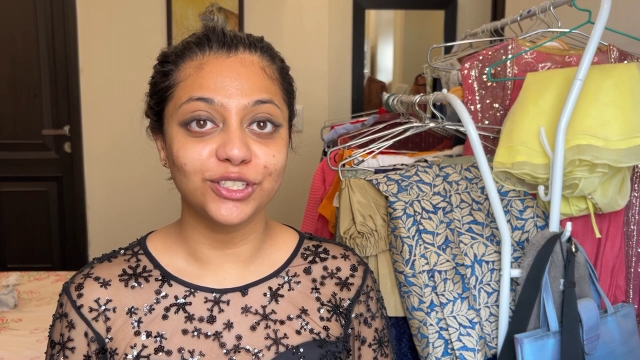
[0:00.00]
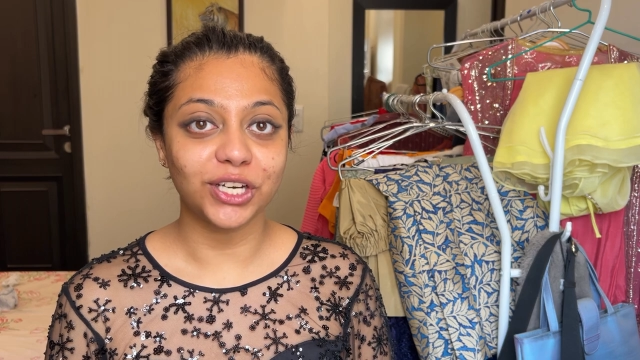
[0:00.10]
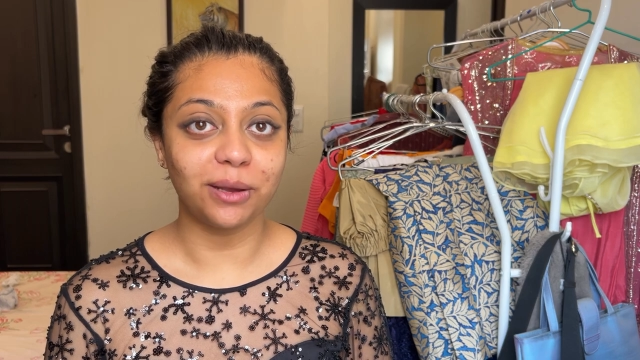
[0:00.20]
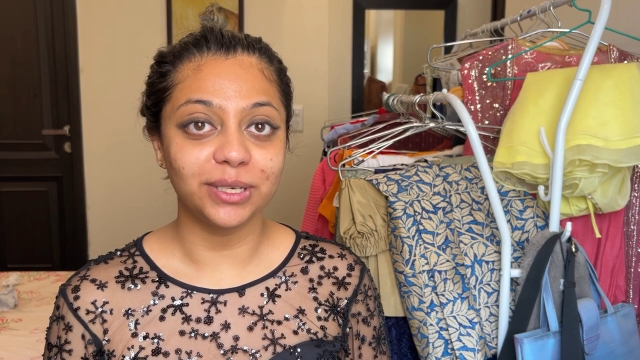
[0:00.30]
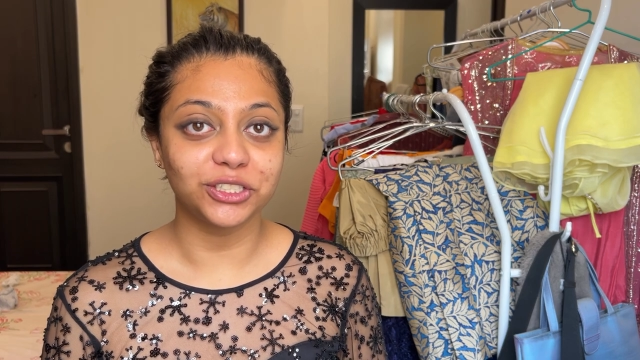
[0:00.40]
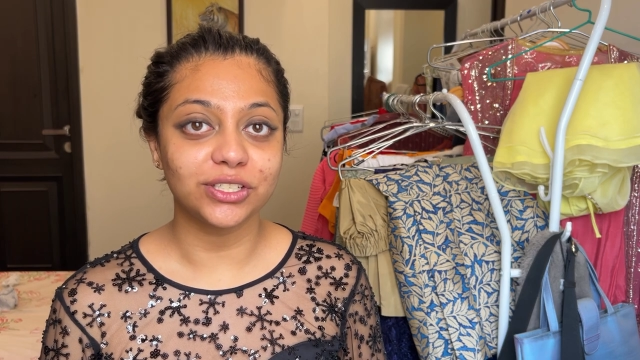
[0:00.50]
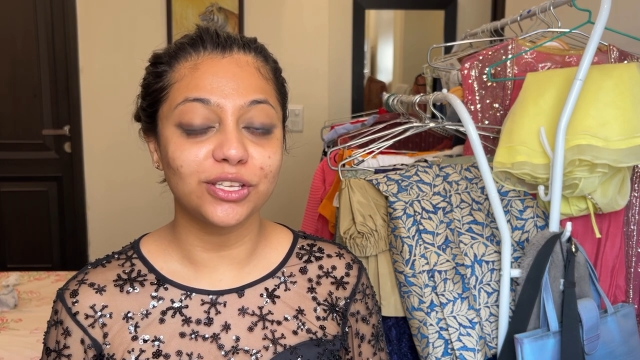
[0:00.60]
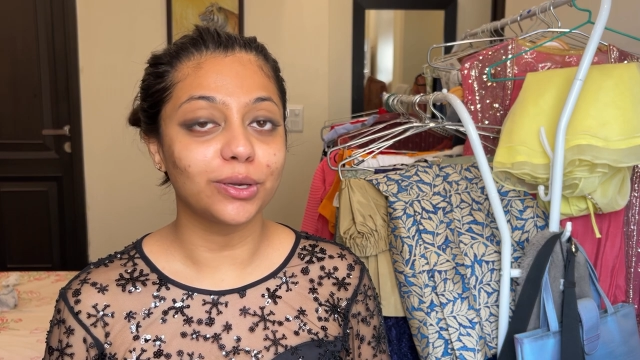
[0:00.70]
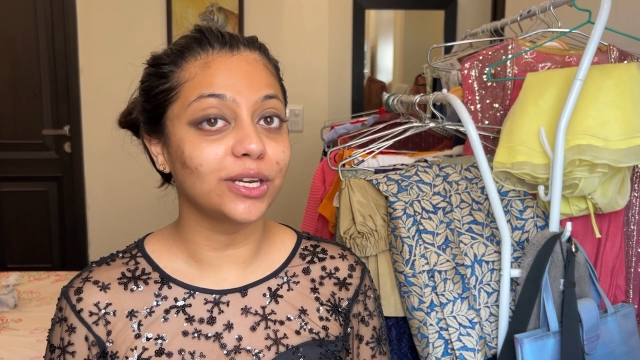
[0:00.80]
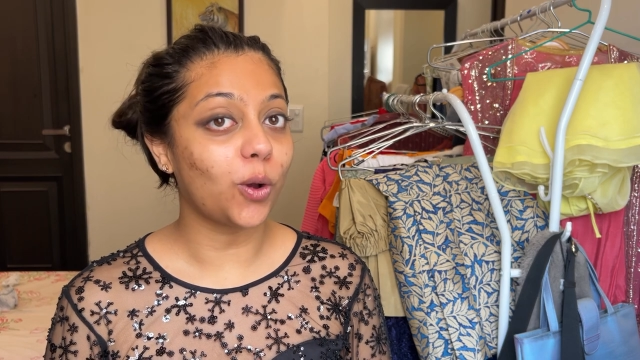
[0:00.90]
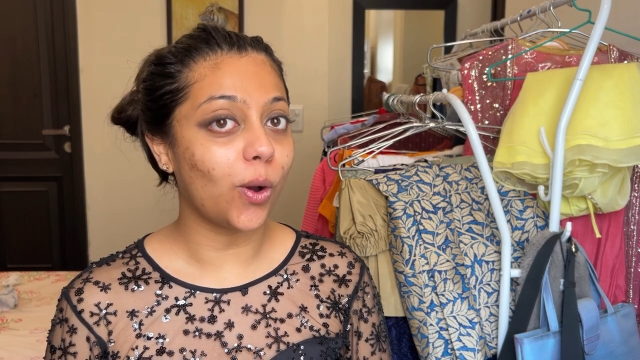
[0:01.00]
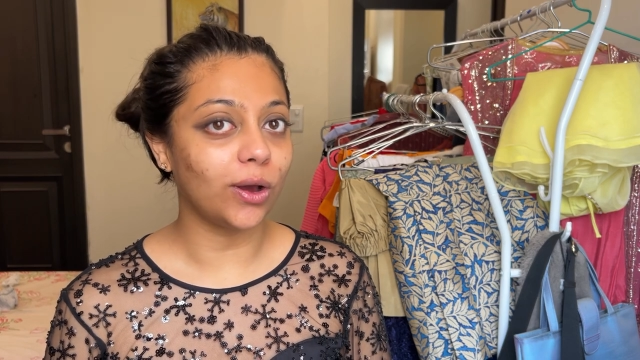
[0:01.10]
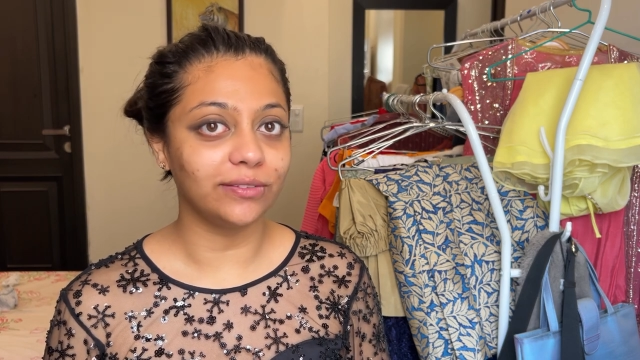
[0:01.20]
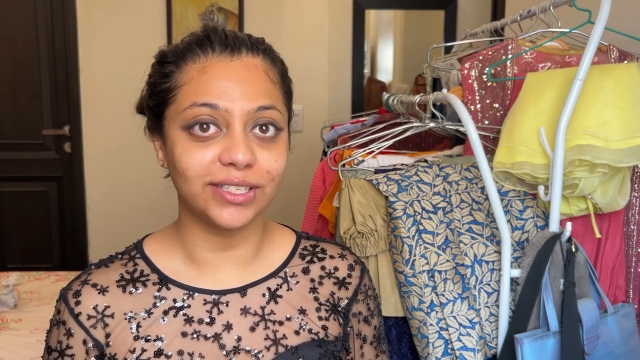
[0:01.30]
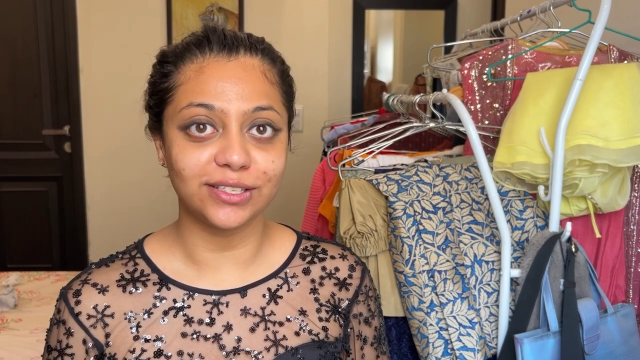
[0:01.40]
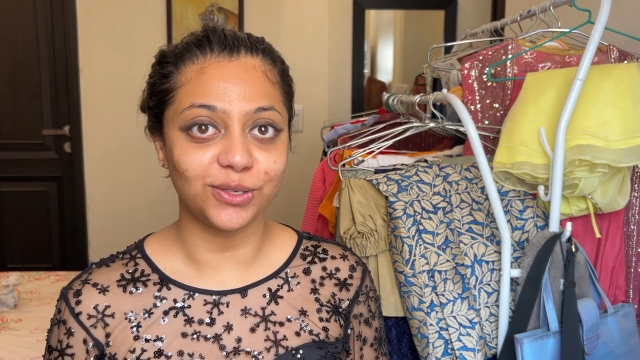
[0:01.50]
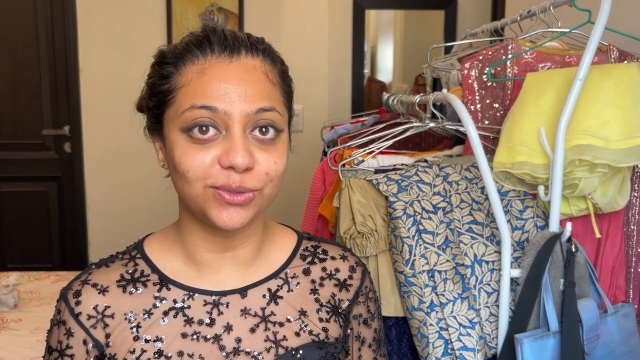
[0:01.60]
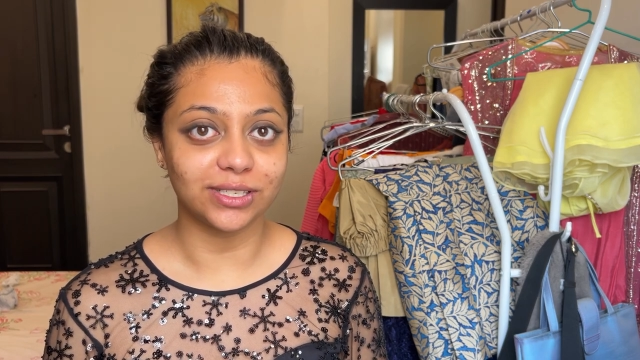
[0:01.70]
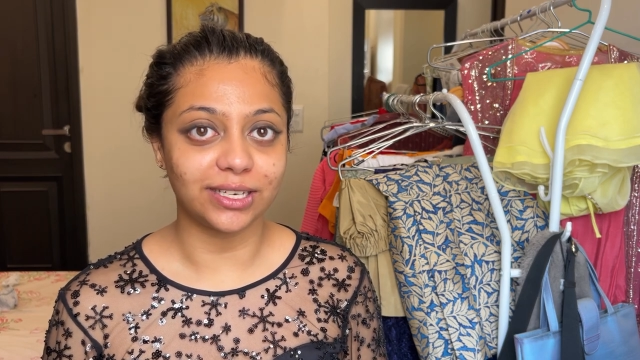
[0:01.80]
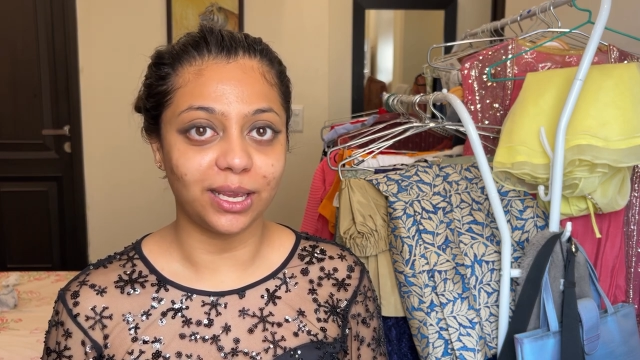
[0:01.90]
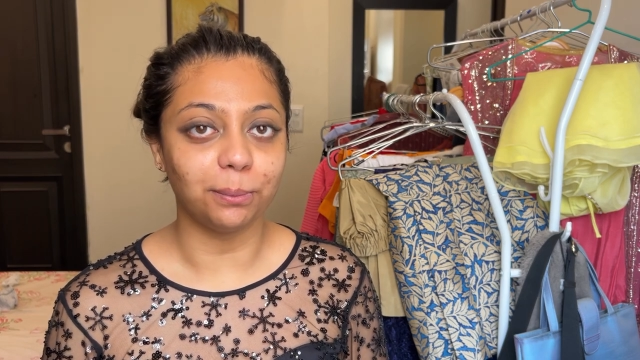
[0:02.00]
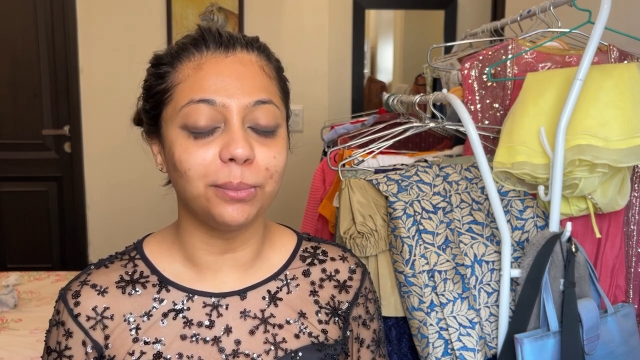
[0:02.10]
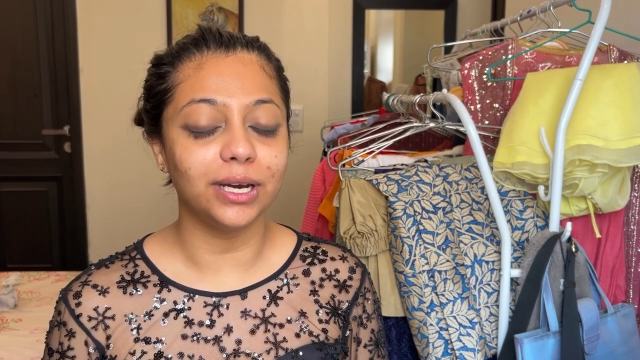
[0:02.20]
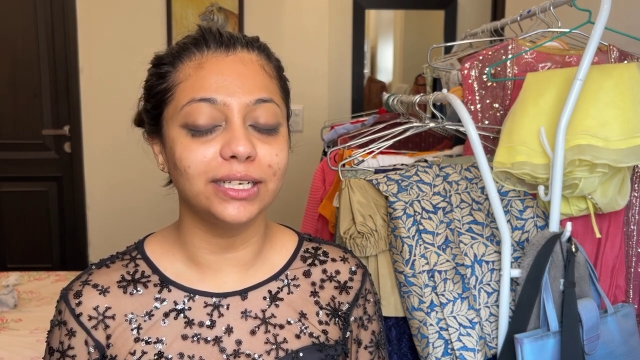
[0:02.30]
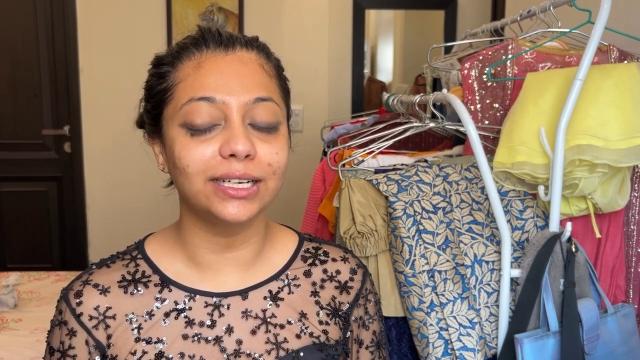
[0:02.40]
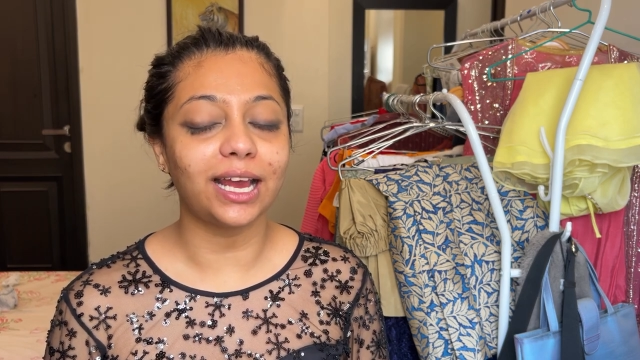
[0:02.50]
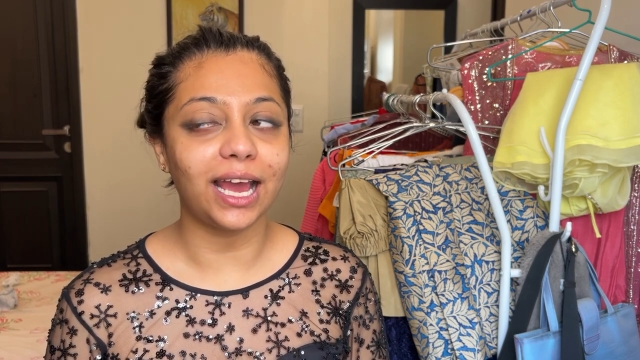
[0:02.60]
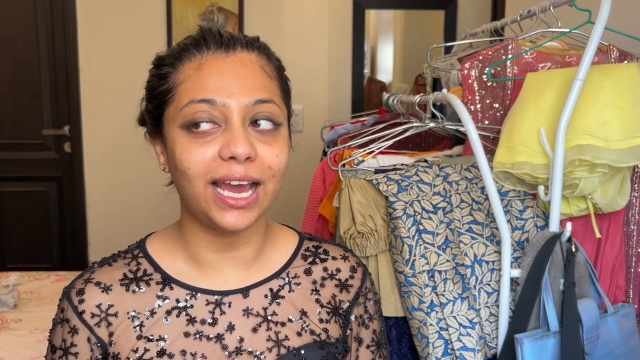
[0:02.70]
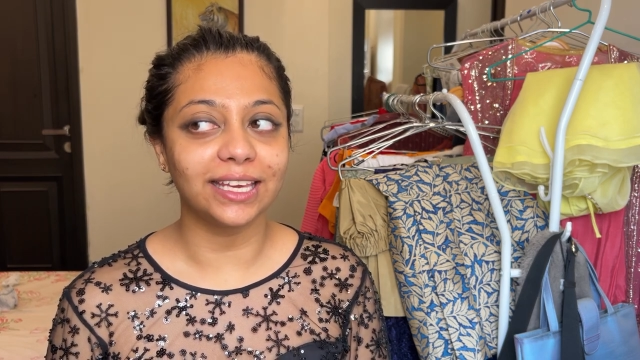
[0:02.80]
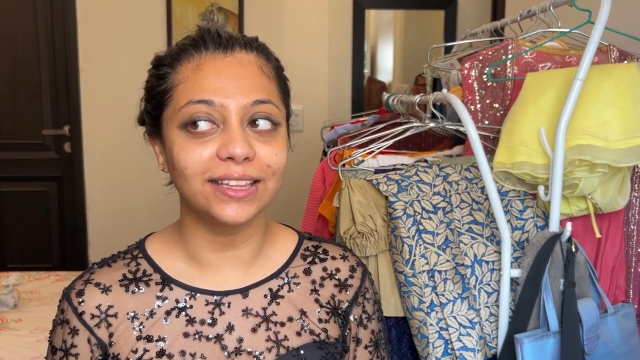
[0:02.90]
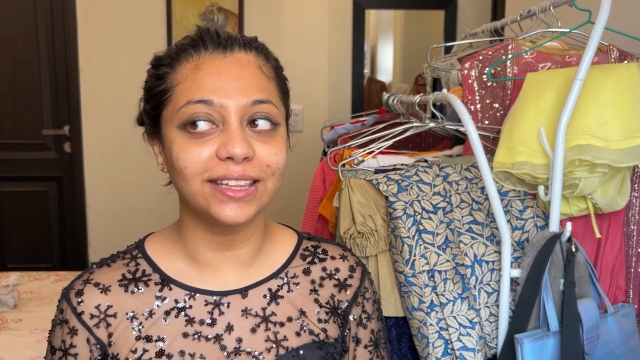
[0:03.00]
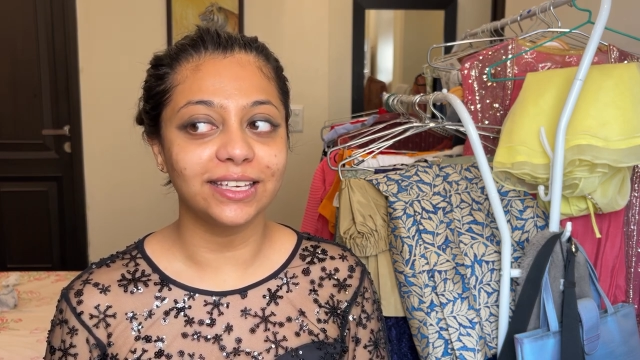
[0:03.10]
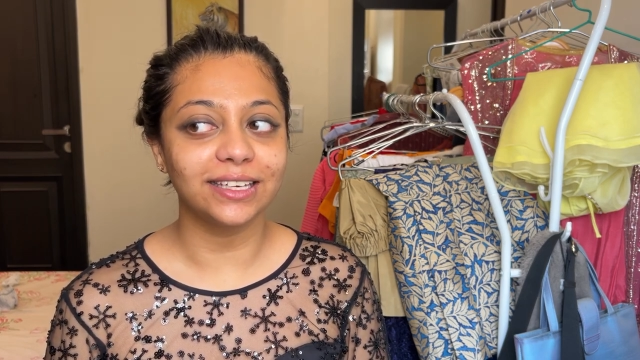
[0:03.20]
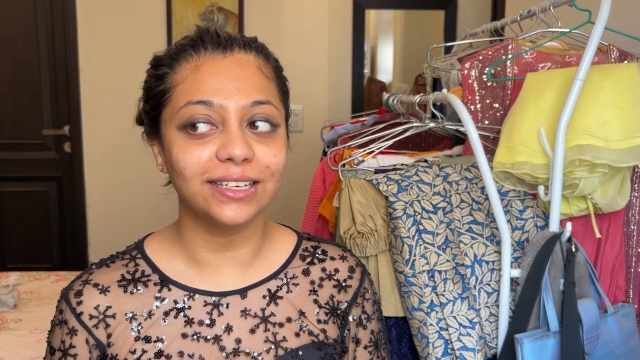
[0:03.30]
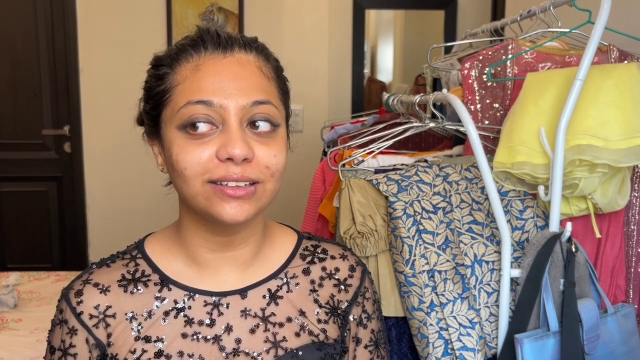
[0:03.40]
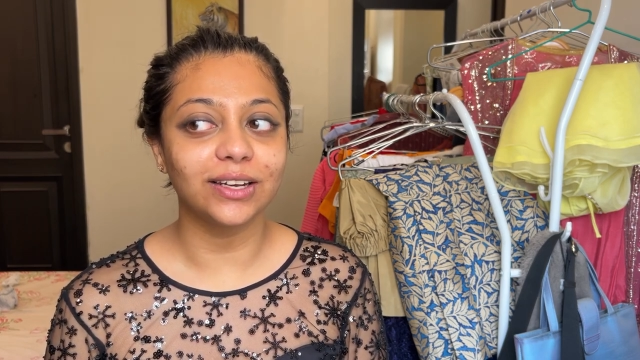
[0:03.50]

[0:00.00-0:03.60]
for sharp edges, you can always use a tape, but I think,